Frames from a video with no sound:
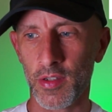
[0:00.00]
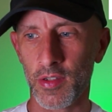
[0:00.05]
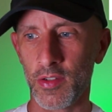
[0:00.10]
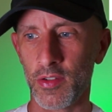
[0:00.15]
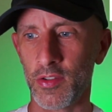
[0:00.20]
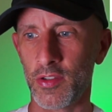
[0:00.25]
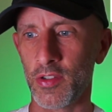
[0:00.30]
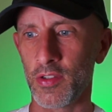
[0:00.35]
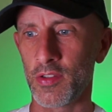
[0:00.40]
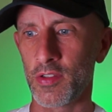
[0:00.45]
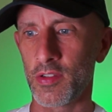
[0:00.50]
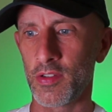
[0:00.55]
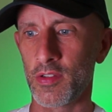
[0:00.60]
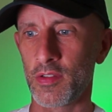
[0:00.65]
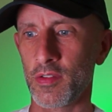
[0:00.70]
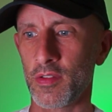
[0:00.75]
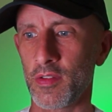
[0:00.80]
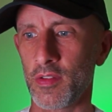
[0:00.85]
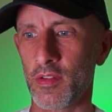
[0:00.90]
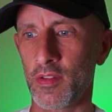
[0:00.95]
just
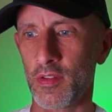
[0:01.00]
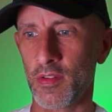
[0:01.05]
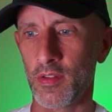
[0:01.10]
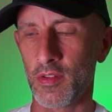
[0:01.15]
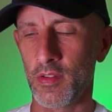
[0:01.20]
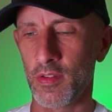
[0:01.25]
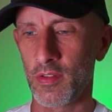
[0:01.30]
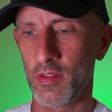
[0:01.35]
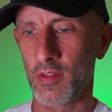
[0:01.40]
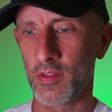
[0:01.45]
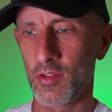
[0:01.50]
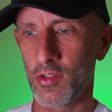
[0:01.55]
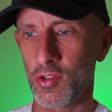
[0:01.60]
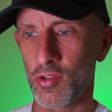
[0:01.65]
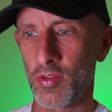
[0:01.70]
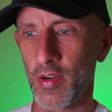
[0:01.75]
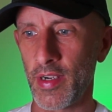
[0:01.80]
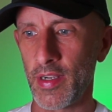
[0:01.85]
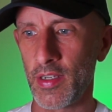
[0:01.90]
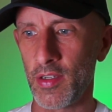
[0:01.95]

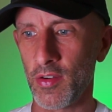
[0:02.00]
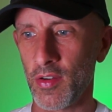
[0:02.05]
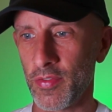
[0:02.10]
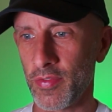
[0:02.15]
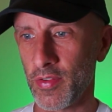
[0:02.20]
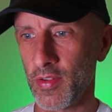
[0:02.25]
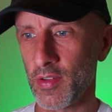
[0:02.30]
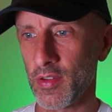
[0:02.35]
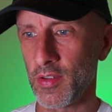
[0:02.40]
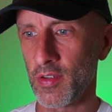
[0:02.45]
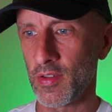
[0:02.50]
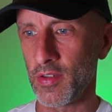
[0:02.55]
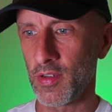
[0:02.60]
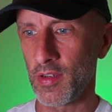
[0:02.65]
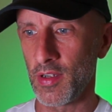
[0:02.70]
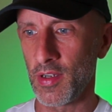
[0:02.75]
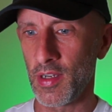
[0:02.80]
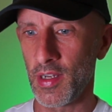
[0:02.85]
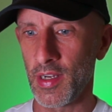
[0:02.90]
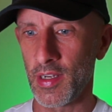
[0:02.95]
trade off a
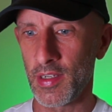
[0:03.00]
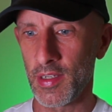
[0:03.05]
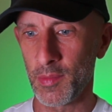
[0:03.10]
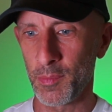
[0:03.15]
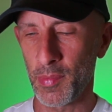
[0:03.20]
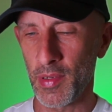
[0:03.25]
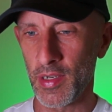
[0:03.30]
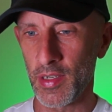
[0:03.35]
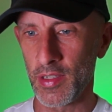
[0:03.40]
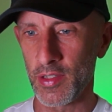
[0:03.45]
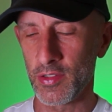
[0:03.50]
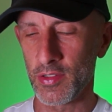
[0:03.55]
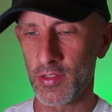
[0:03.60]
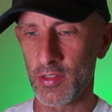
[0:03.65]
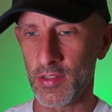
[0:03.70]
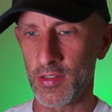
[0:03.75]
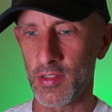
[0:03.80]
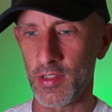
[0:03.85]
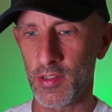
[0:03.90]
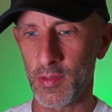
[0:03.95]
landing page and
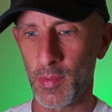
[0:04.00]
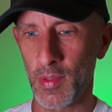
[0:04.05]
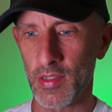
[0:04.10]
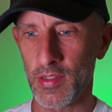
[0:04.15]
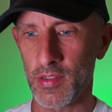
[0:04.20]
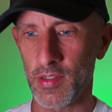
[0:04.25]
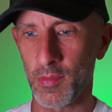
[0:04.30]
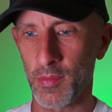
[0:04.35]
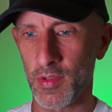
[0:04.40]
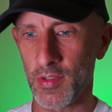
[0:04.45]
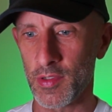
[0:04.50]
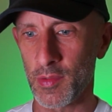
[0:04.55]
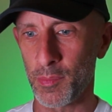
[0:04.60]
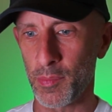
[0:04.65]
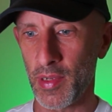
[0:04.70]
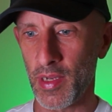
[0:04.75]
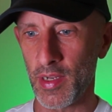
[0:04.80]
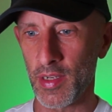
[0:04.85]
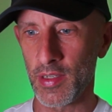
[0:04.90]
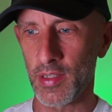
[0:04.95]
just expect someone to
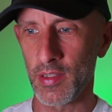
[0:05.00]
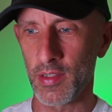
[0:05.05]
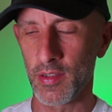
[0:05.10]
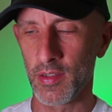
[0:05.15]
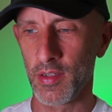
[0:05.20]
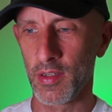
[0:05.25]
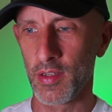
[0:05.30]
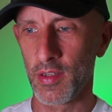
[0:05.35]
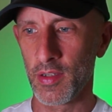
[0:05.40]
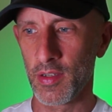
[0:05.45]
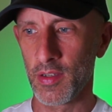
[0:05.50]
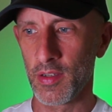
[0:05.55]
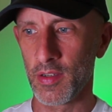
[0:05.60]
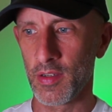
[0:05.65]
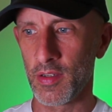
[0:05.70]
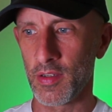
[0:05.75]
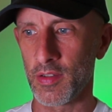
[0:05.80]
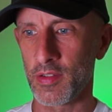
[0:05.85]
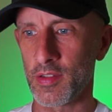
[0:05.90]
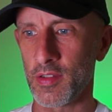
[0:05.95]
pay
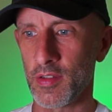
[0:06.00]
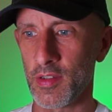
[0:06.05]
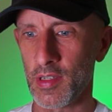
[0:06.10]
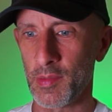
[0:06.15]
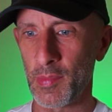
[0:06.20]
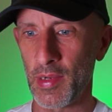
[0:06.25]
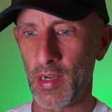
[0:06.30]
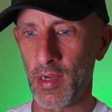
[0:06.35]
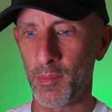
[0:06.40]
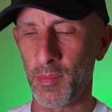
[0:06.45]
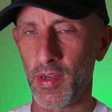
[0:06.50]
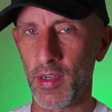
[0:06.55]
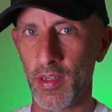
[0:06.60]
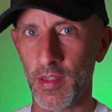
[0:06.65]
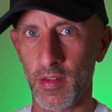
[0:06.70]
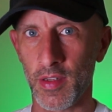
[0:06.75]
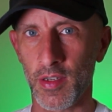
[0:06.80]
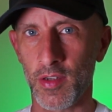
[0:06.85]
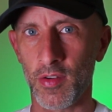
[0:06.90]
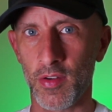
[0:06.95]
a certain amount of money.
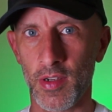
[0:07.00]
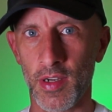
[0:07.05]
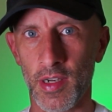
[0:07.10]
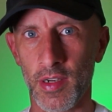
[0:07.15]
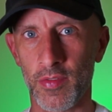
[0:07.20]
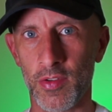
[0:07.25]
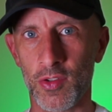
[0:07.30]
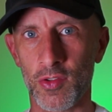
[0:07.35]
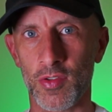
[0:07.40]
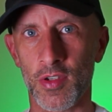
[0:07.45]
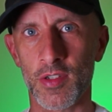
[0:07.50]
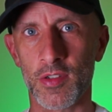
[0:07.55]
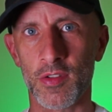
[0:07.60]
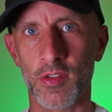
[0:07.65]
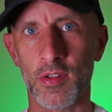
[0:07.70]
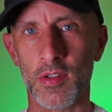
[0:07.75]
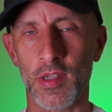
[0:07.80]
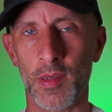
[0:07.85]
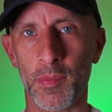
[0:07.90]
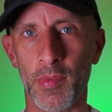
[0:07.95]
They've got to have a trust
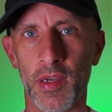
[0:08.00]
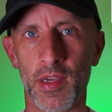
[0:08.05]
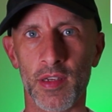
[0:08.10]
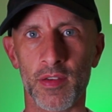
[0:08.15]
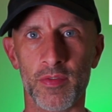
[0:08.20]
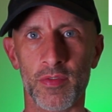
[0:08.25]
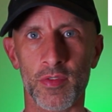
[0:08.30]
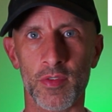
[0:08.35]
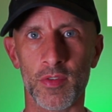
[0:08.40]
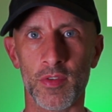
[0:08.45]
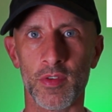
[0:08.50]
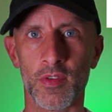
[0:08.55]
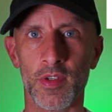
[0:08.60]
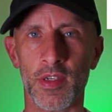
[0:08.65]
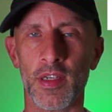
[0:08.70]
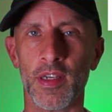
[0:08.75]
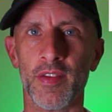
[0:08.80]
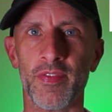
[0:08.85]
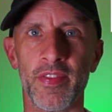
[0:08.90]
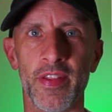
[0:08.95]
who they're paying for,
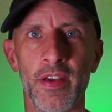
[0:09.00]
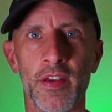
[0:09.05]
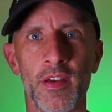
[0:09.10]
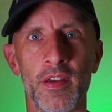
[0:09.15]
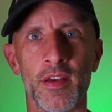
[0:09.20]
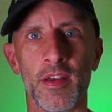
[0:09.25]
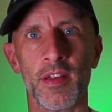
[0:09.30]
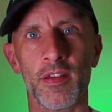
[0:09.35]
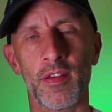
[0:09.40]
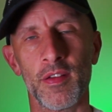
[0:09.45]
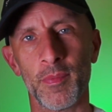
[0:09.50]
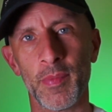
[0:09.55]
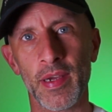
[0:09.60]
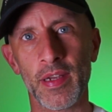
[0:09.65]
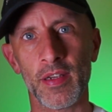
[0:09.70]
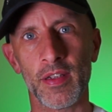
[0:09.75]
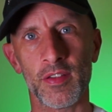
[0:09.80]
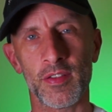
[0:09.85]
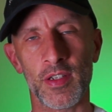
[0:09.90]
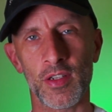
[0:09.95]
if they're going to get the domain,
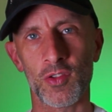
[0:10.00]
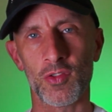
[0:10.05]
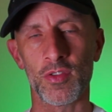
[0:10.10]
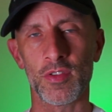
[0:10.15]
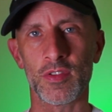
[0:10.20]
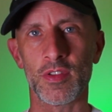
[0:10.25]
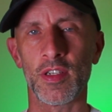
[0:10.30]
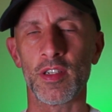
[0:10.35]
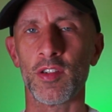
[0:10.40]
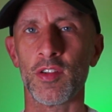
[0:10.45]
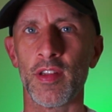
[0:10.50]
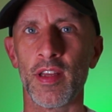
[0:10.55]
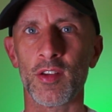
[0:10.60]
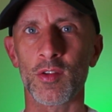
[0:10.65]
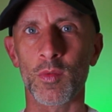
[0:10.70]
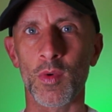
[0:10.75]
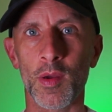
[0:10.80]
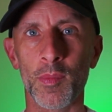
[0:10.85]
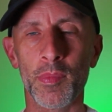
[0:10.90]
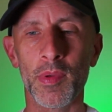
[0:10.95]
etc., etc. That's
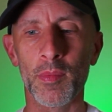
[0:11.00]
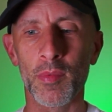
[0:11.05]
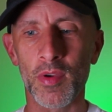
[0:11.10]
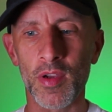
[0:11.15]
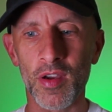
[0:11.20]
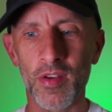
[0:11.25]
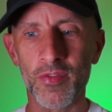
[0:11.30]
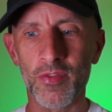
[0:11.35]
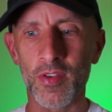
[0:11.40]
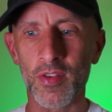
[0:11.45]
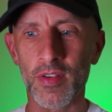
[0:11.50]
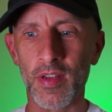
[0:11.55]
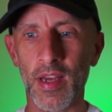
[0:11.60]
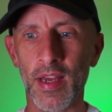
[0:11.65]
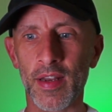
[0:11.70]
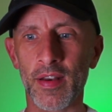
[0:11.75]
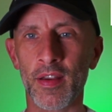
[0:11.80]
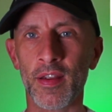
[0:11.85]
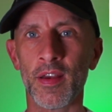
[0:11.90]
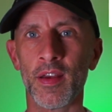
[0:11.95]
why people go through
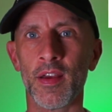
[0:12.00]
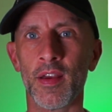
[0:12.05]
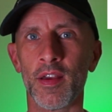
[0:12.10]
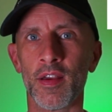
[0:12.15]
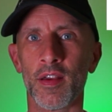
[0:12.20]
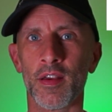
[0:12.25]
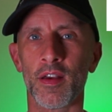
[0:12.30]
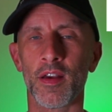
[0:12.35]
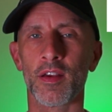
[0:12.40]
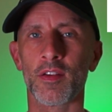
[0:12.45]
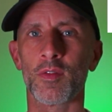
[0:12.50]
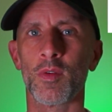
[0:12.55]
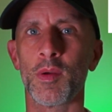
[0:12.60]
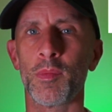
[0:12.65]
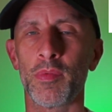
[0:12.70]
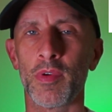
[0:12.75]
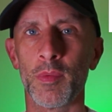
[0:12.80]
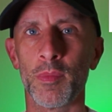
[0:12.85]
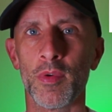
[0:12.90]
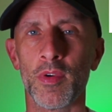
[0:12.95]
Dan. That's why
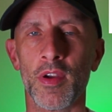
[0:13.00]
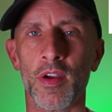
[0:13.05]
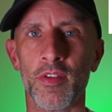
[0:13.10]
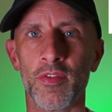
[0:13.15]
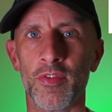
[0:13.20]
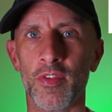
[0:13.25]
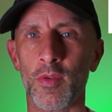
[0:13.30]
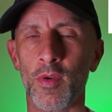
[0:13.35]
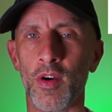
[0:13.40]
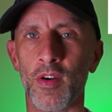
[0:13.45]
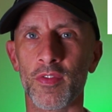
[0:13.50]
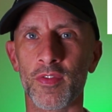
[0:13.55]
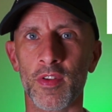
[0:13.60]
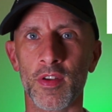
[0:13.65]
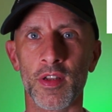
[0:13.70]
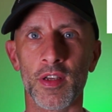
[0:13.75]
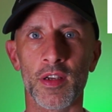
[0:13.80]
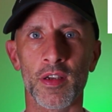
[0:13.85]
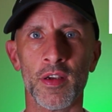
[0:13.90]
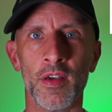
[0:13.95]
people go through
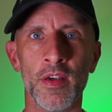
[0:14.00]
Afternick.